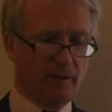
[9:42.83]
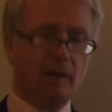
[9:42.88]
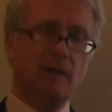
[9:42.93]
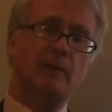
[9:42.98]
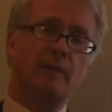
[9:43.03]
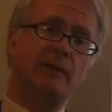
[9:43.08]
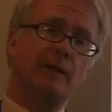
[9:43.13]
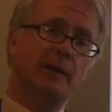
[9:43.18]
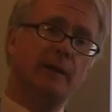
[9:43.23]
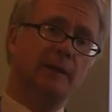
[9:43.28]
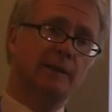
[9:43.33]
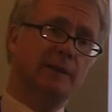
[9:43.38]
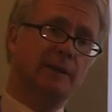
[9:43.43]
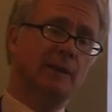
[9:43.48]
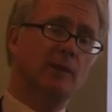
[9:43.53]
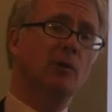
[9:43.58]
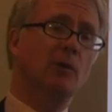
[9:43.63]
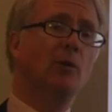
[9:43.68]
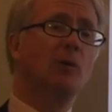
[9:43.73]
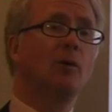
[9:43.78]
if it is
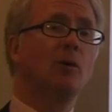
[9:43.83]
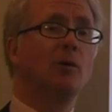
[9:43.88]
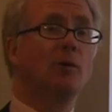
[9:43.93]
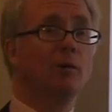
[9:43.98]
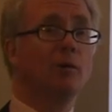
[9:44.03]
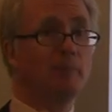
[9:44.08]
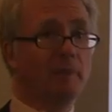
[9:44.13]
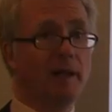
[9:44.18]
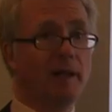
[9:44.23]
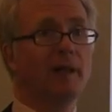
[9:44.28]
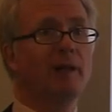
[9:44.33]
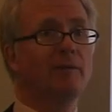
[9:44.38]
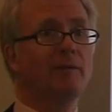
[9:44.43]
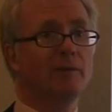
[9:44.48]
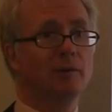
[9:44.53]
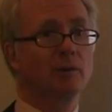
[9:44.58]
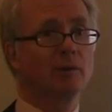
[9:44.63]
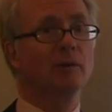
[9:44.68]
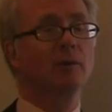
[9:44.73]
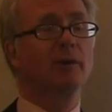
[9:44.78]
the
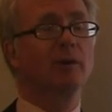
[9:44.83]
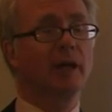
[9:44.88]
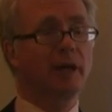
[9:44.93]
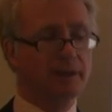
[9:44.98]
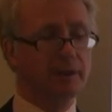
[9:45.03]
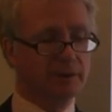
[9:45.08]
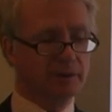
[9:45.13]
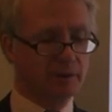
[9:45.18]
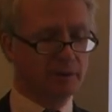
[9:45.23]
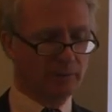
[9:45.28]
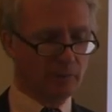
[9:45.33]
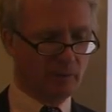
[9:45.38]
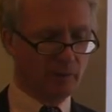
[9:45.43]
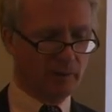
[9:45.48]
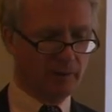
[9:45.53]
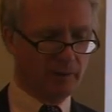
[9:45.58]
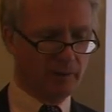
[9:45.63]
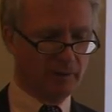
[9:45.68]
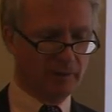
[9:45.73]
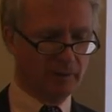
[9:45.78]
all-powerful creator of the
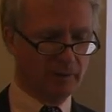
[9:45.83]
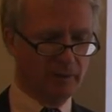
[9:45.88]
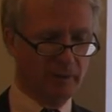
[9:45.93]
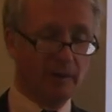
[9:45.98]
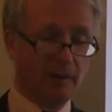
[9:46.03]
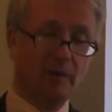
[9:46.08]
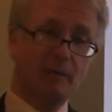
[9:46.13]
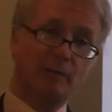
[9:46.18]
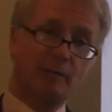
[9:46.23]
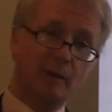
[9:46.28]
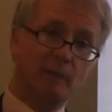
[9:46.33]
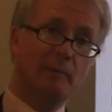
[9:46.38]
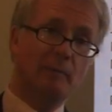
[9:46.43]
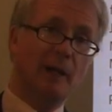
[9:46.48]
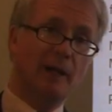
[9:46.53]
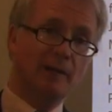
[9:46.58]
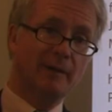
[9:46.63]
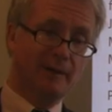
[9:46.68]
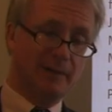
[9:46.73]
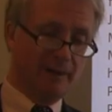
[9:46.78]
world, then
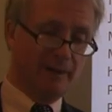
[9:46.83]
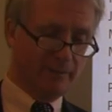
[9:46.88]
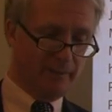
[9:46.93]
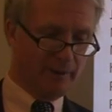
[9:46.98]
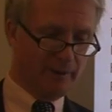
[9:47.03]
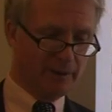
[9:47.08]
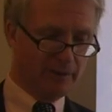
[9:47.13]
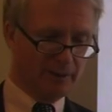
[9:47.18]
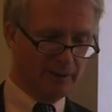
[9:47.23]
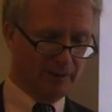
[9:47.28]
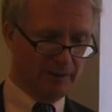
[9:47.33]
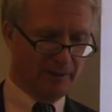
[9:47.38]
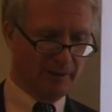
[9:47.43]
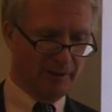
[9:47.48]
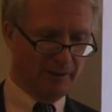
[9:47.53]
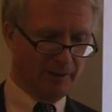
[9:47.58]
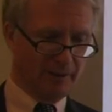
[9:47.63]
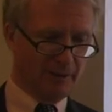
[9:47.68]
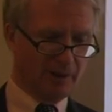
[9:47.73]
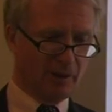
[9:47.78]
by definition,
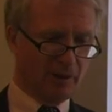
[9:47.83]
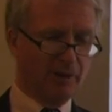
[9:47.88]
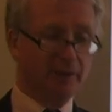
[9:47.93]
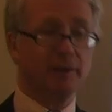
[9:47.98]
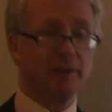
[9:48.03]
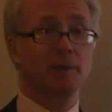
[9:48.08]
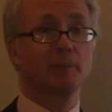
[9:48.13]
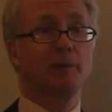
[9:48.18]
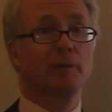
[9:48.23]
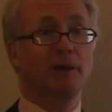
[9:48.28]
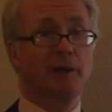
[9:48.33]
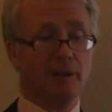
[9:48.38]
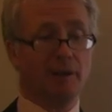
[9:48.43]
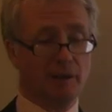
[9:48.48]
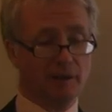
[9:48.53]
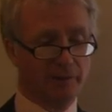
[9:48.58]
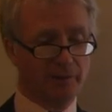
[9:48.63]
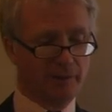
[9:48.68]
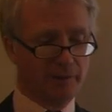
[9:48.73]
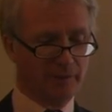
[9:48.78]
God is
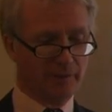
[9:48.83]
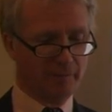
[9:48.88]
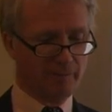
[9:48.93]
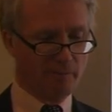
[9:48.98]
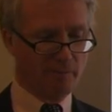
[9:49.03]
pre-colonial.